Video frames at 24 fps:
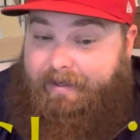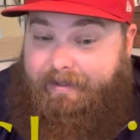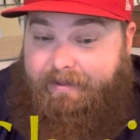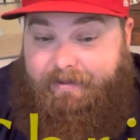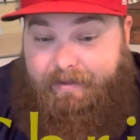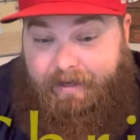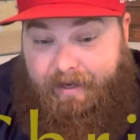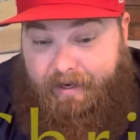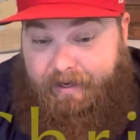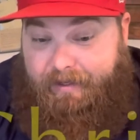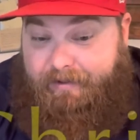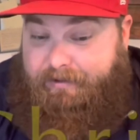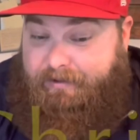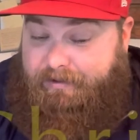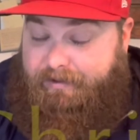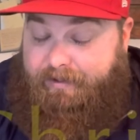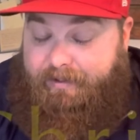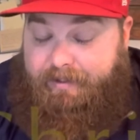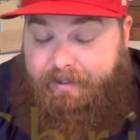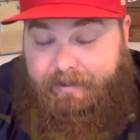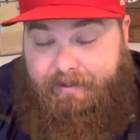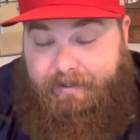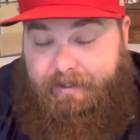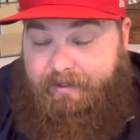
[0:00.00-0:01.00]
actually
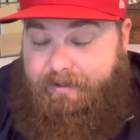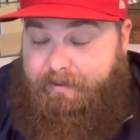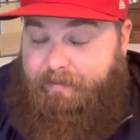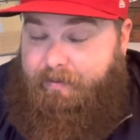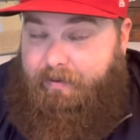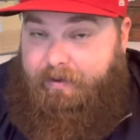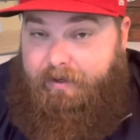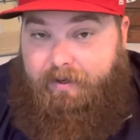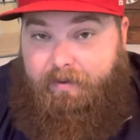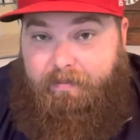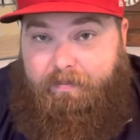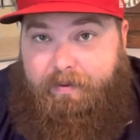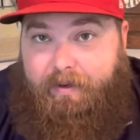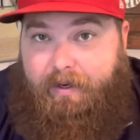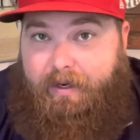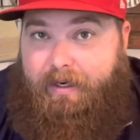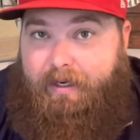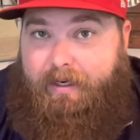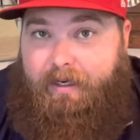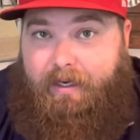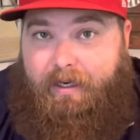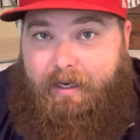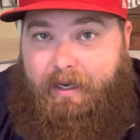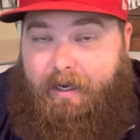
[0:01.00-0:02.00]
think that's a pretty good
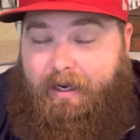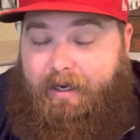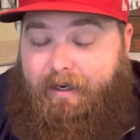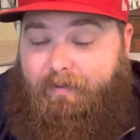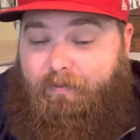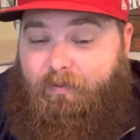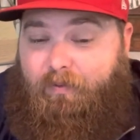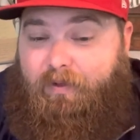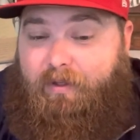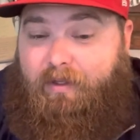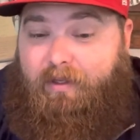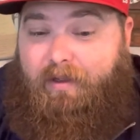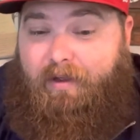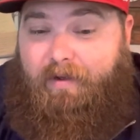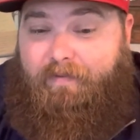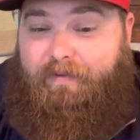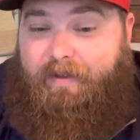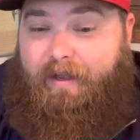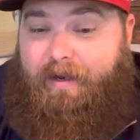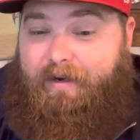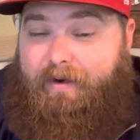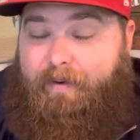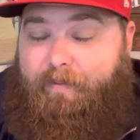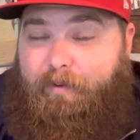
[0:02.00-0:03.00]
pick. I would love
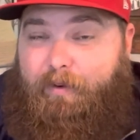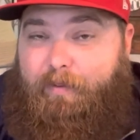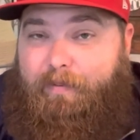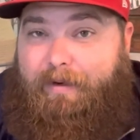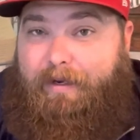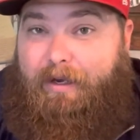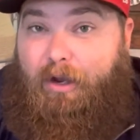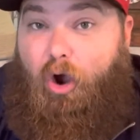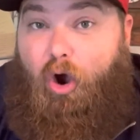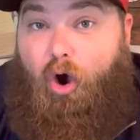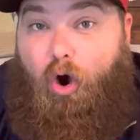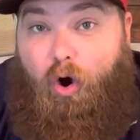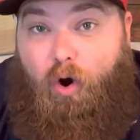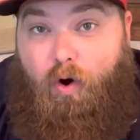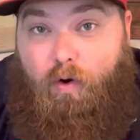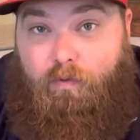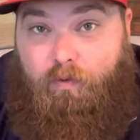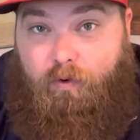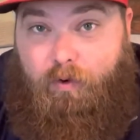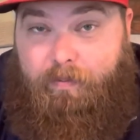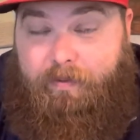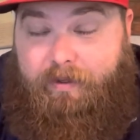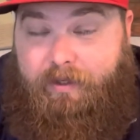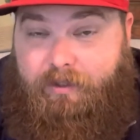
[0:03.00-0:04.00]
that number to be
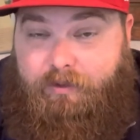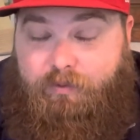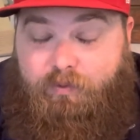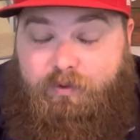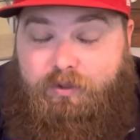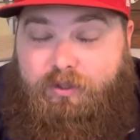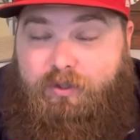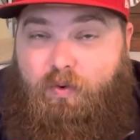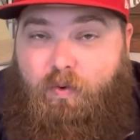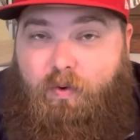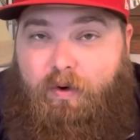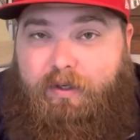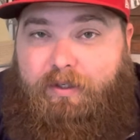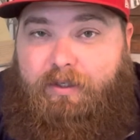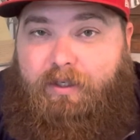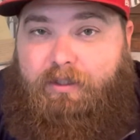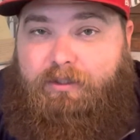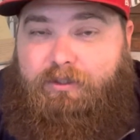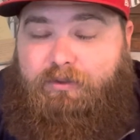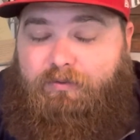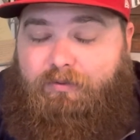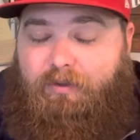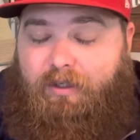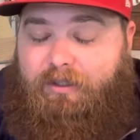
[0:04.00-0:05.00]
over because we're scoring
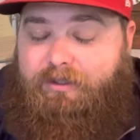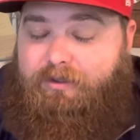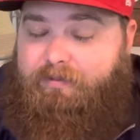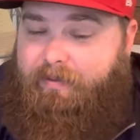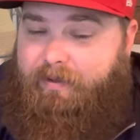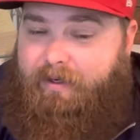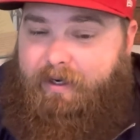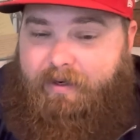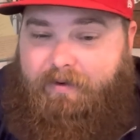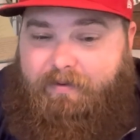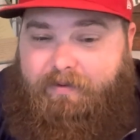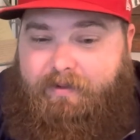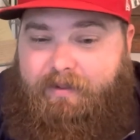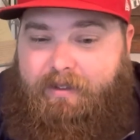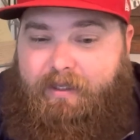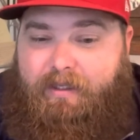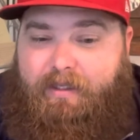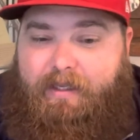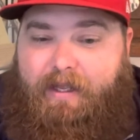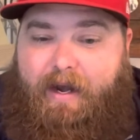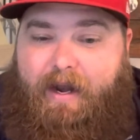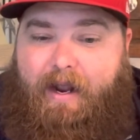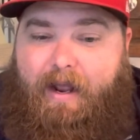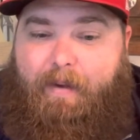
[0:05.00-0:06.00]
tons of runs, but I don't
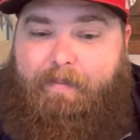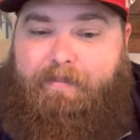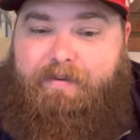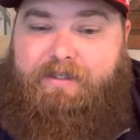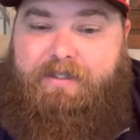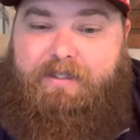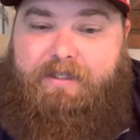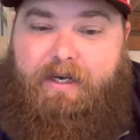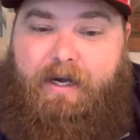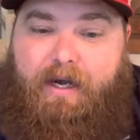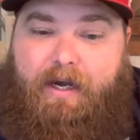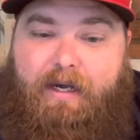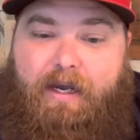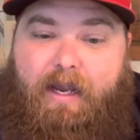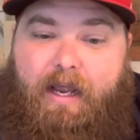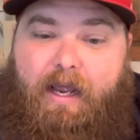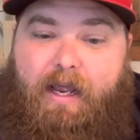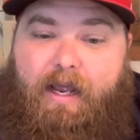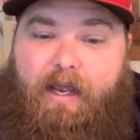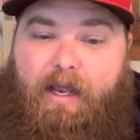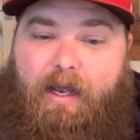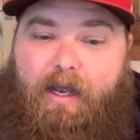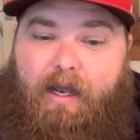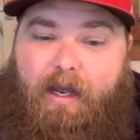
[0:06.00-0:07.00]
think that happens today.
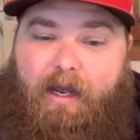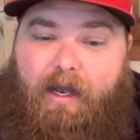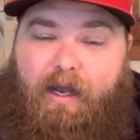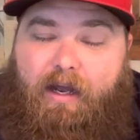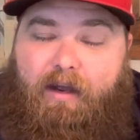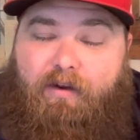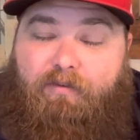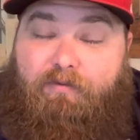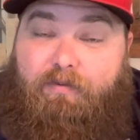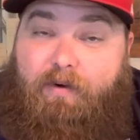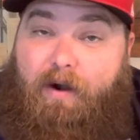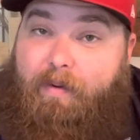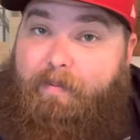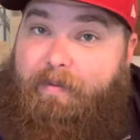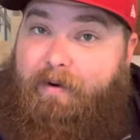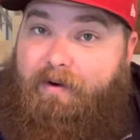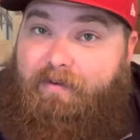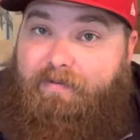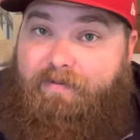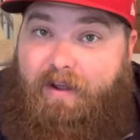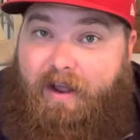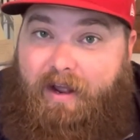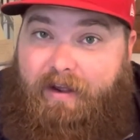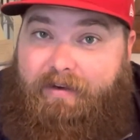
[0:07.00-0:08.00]

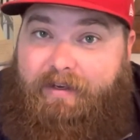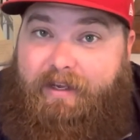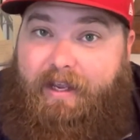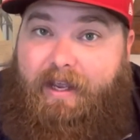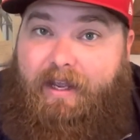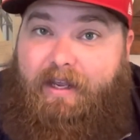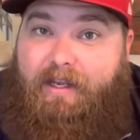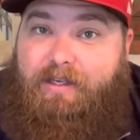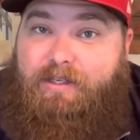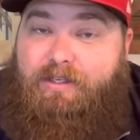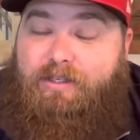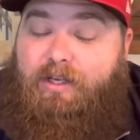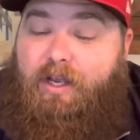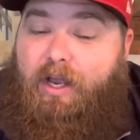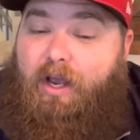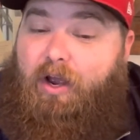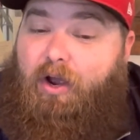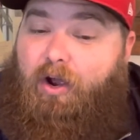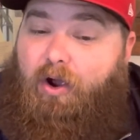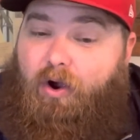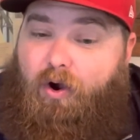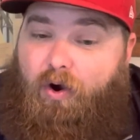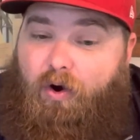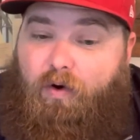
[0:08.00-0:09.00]
Framber Valdez
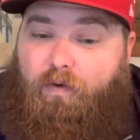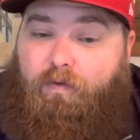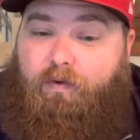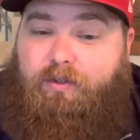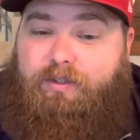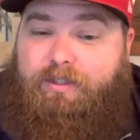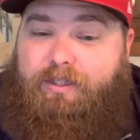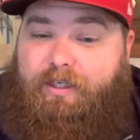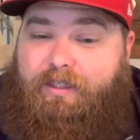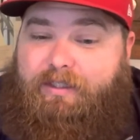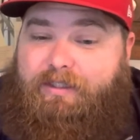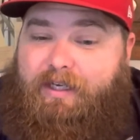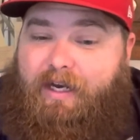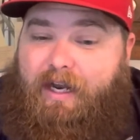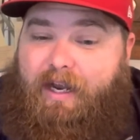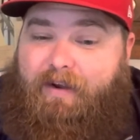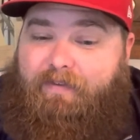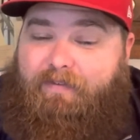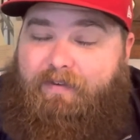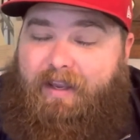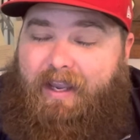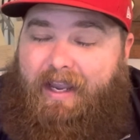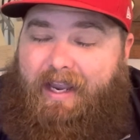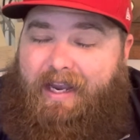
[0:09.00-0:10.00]
over
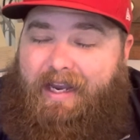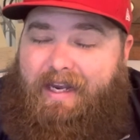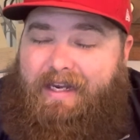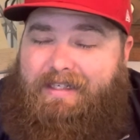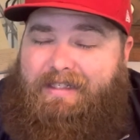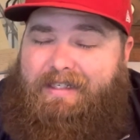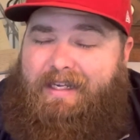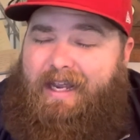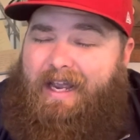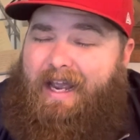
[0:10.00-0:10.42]
6.5 Ks.